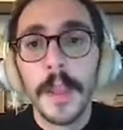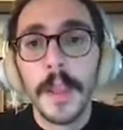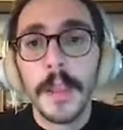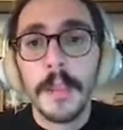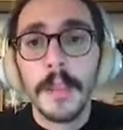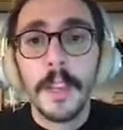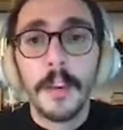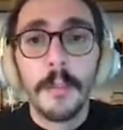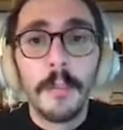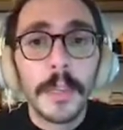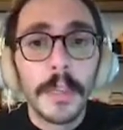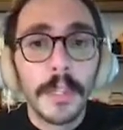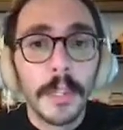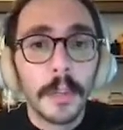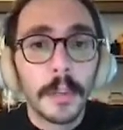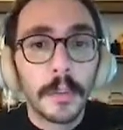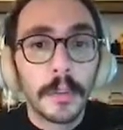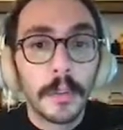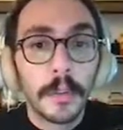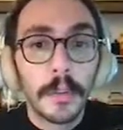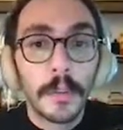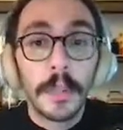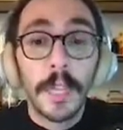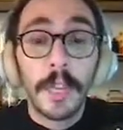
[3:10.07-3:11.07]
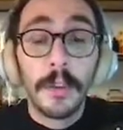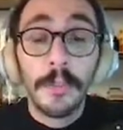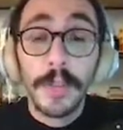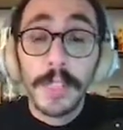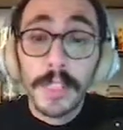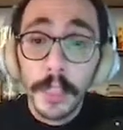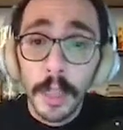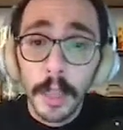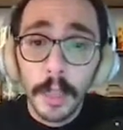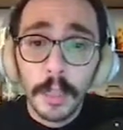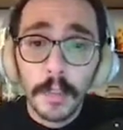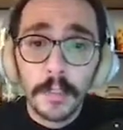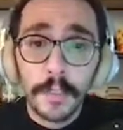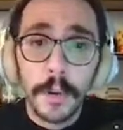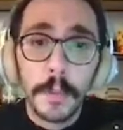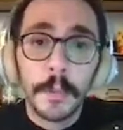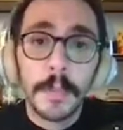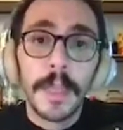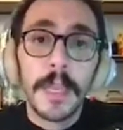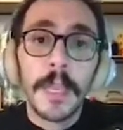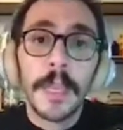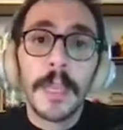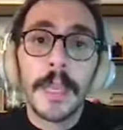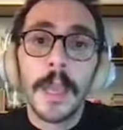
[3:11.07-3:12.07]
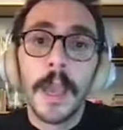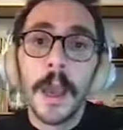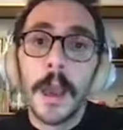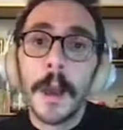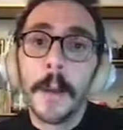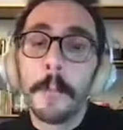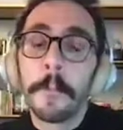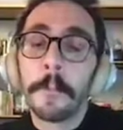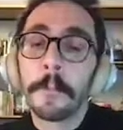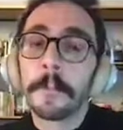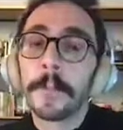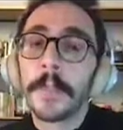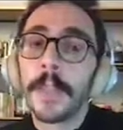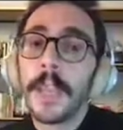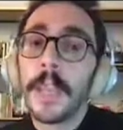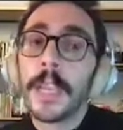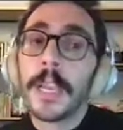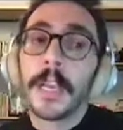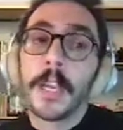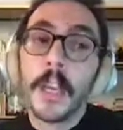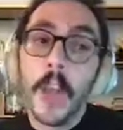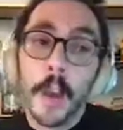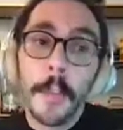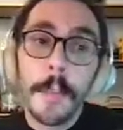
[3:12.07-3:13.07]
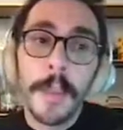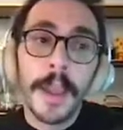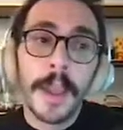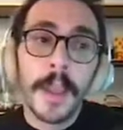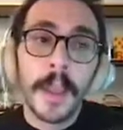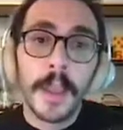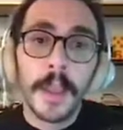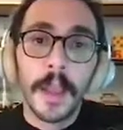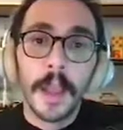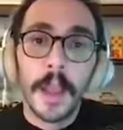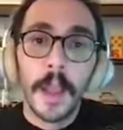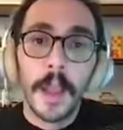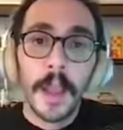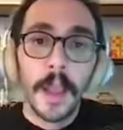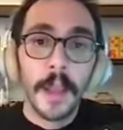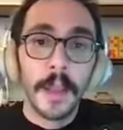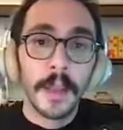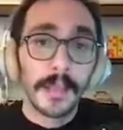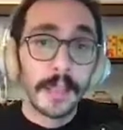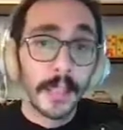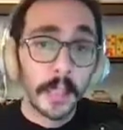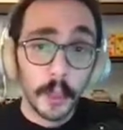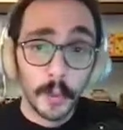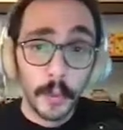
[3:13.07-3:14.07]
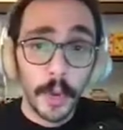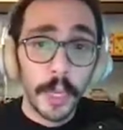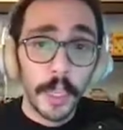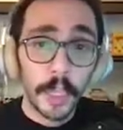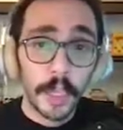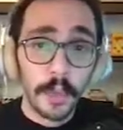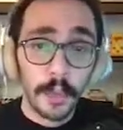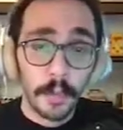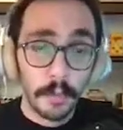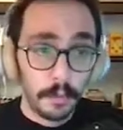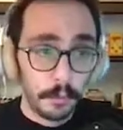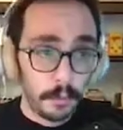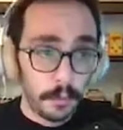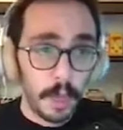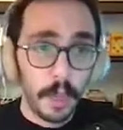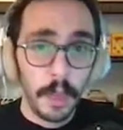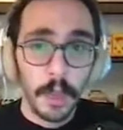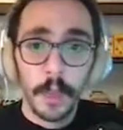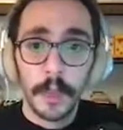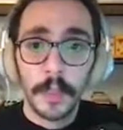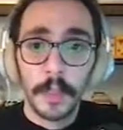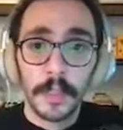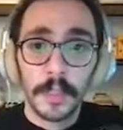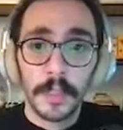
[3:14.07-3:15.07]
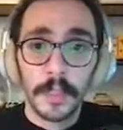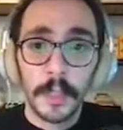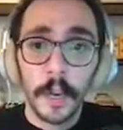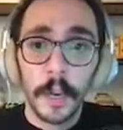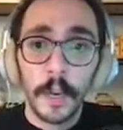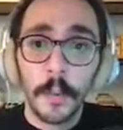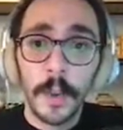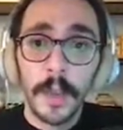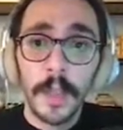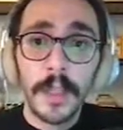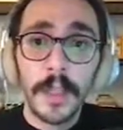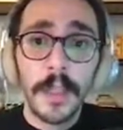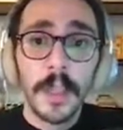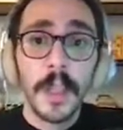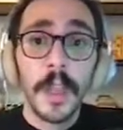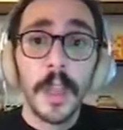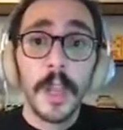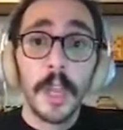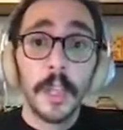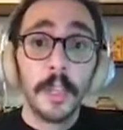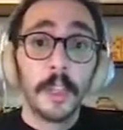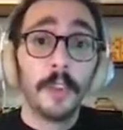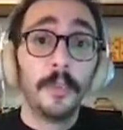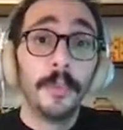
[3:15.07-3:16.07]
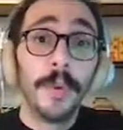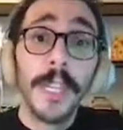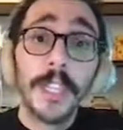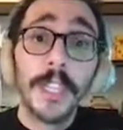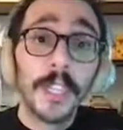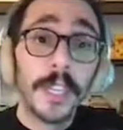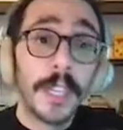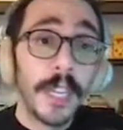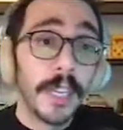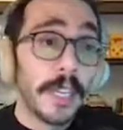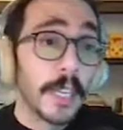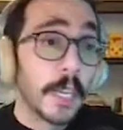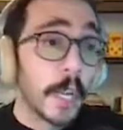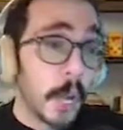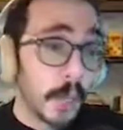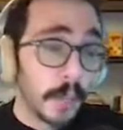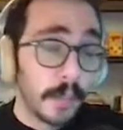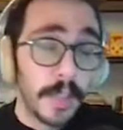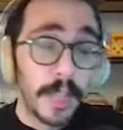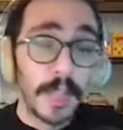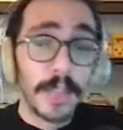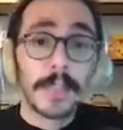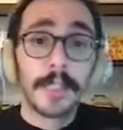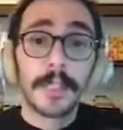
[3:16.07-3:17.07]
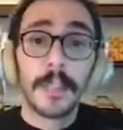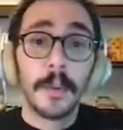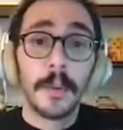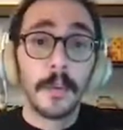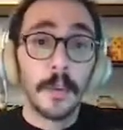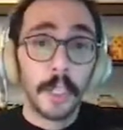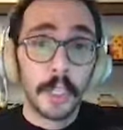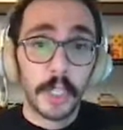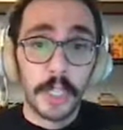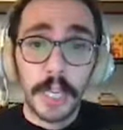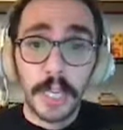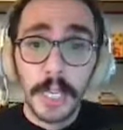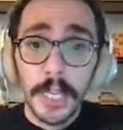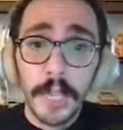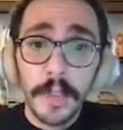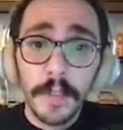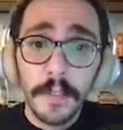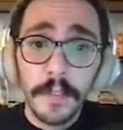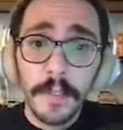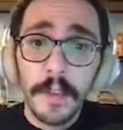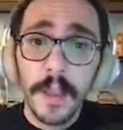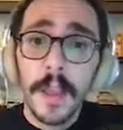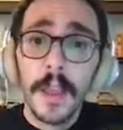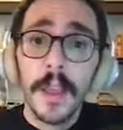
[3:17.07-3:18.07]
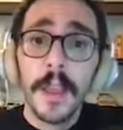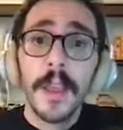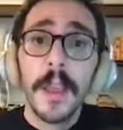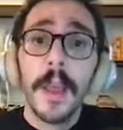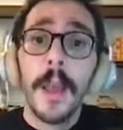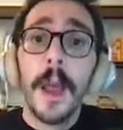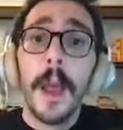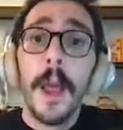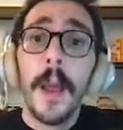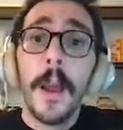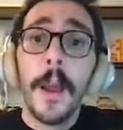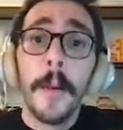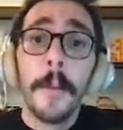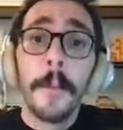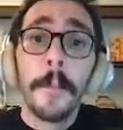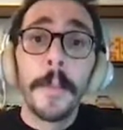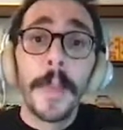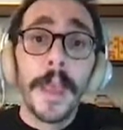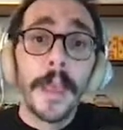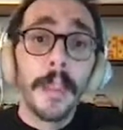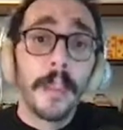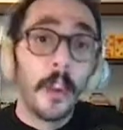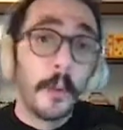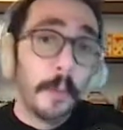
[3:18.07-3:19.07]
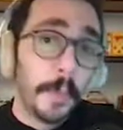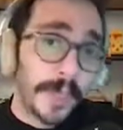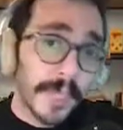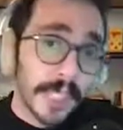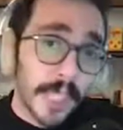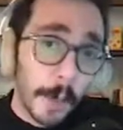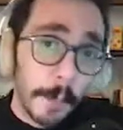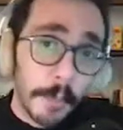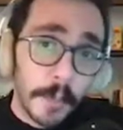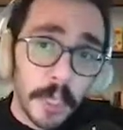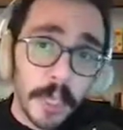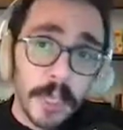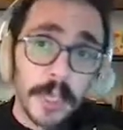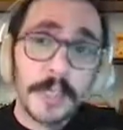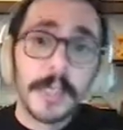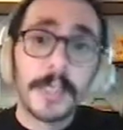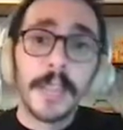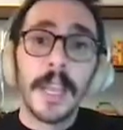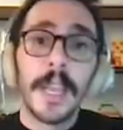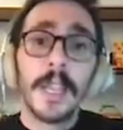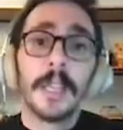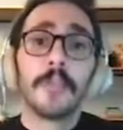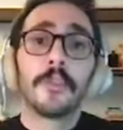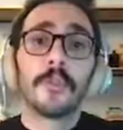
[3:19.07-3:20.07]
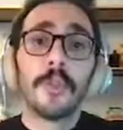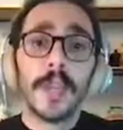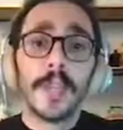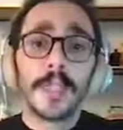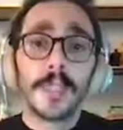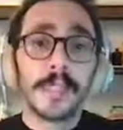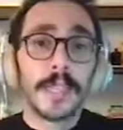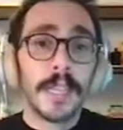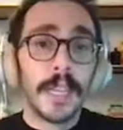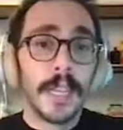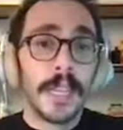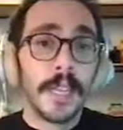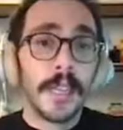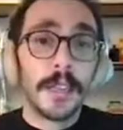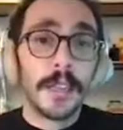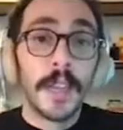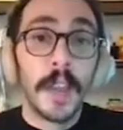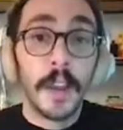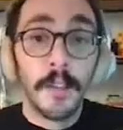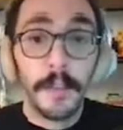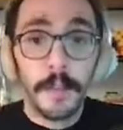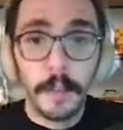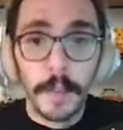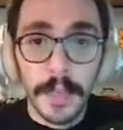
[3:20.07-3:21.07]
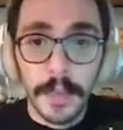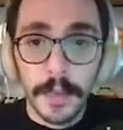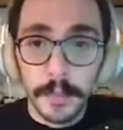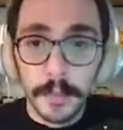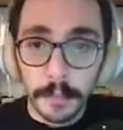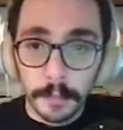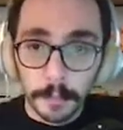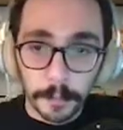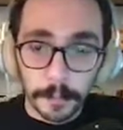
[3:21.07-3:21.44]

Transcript: They result from the economic situation to start with, the region and the context in which they live, and their perceptions and trust in the government.